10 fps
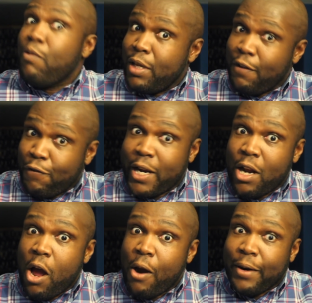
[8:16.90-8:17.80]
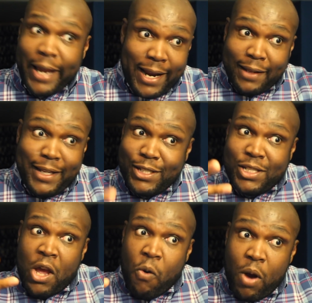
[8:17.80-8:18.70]
be really freaking hard. And at
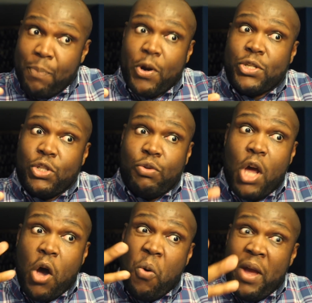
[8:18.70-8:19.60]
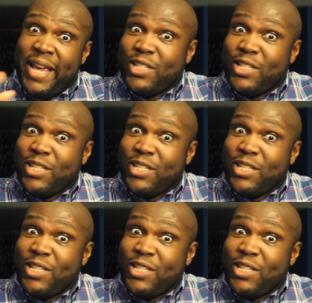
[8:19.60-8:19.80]
least one person you know